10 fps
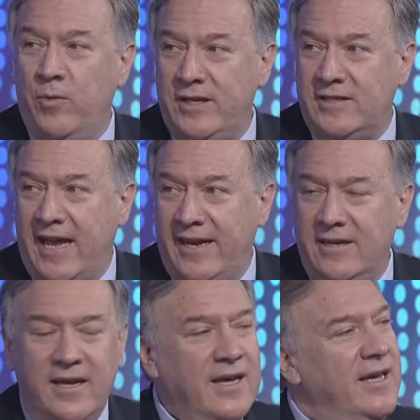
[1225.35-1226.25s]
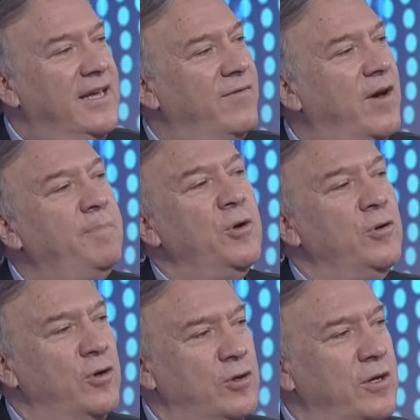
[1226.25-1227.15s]
We said, give up your
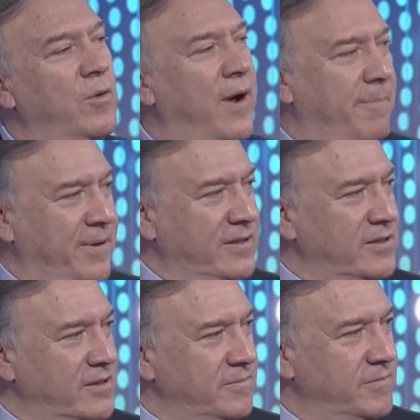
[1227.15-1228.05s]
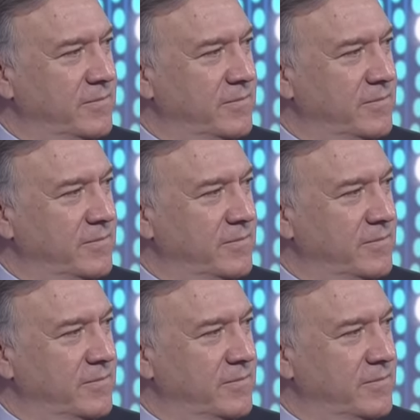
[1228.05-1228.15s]
nuclear weapons,